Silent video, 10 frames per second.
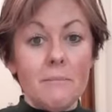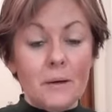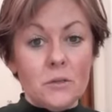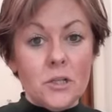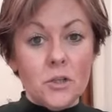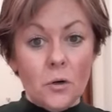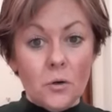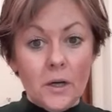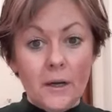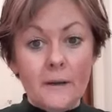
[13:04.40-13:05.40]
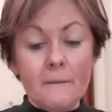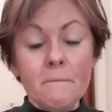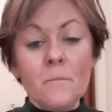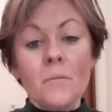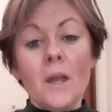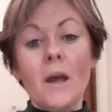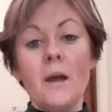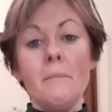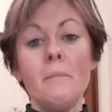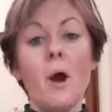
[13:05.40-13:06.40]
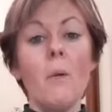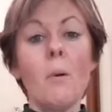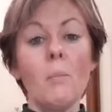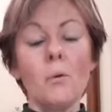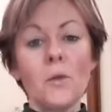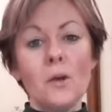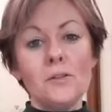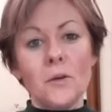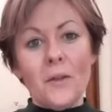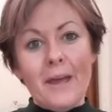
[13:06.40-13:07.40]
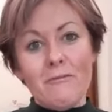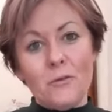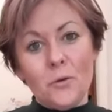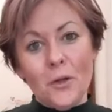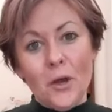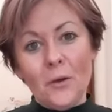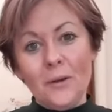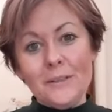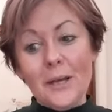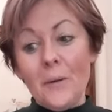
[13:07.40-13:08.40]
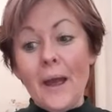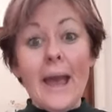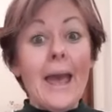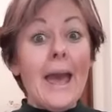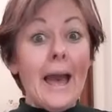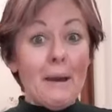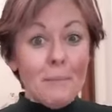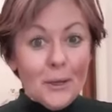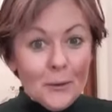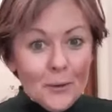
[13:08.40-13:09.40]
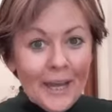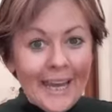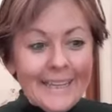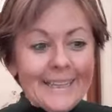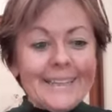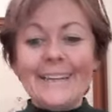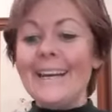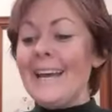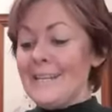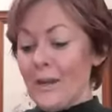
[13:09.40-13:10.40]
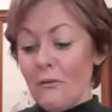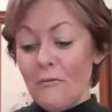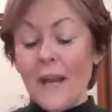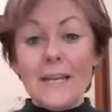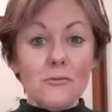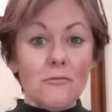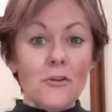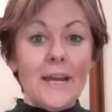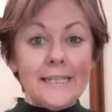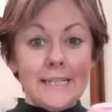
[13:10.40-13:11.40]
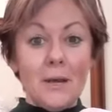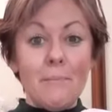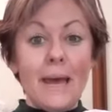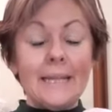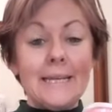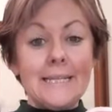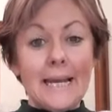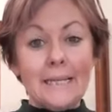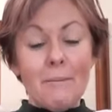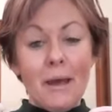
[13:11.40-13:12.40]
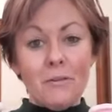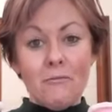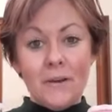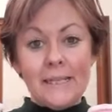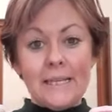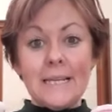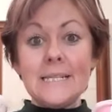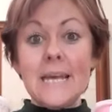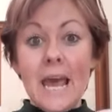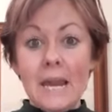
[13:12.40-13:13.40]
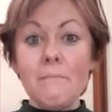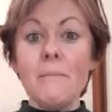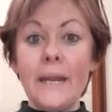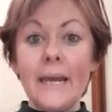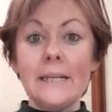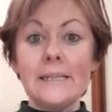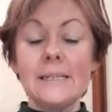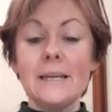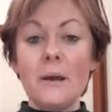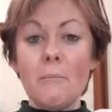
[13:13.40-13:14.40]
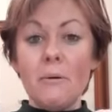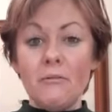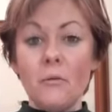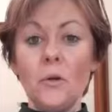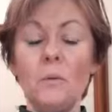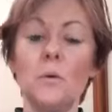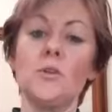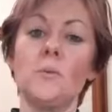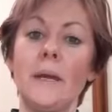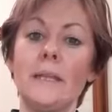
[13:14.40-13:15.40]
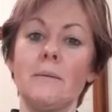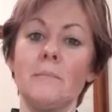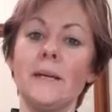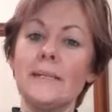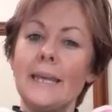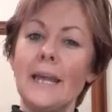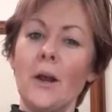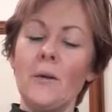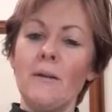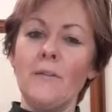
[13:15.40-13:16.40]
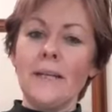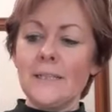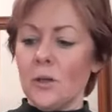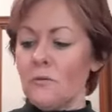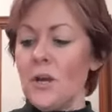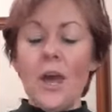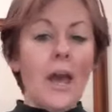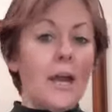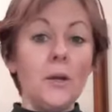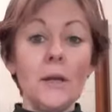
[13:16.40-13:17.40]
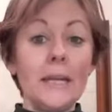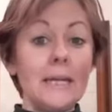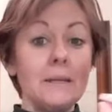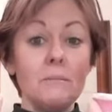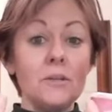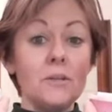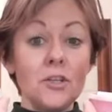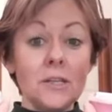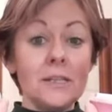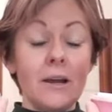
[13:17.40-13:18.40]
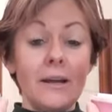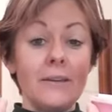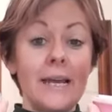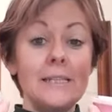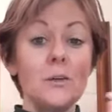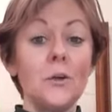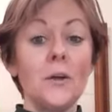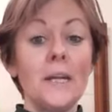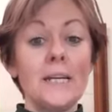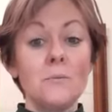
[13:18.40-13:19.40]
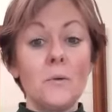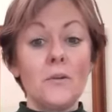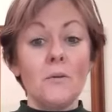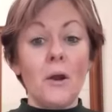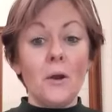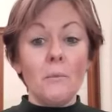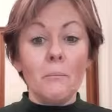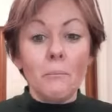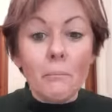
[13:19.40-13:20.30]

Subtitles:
melted chocolate. But I'll pop all those on there for you. So happy cooking. Don't forget to freeze them and then take them out the freezer 10 minutes before you want to eat them, because then they go lovely and soft. And you can eat them just like this, or you can add them with your own